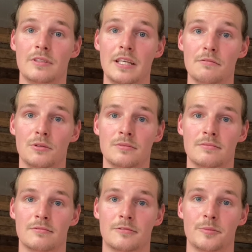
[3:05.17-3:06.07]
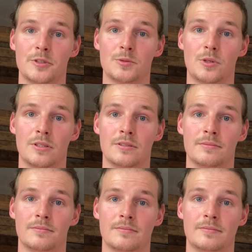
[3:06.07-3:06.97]
evil from this world,
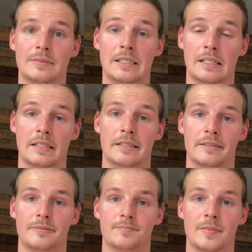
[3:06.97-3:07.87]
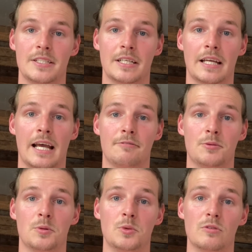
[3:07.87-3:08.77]
He's going to have to
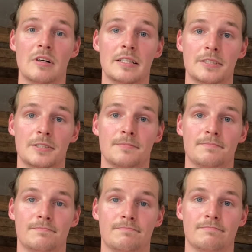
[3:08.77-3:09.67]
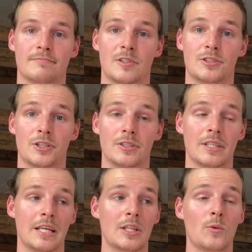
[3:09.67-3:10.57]
remove us,
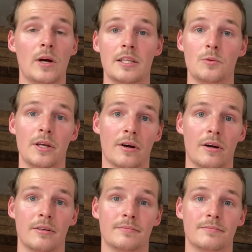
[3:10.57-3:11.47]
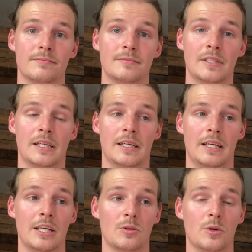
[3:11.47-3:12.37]
certainly in the way that we are.
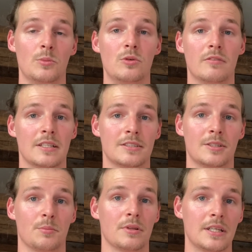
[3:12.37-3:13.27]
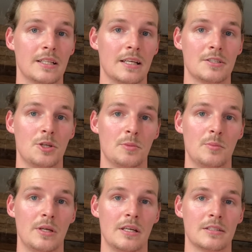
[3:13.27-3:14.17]
Either remove us completely as human
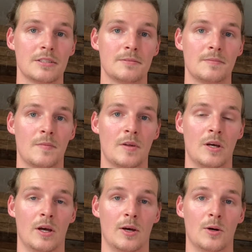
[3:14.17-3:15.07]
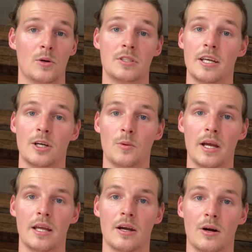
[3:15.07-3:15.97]
beings or take
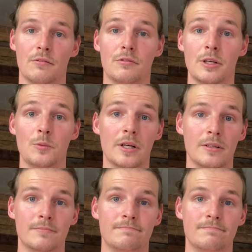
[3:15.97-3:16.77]
away our free will.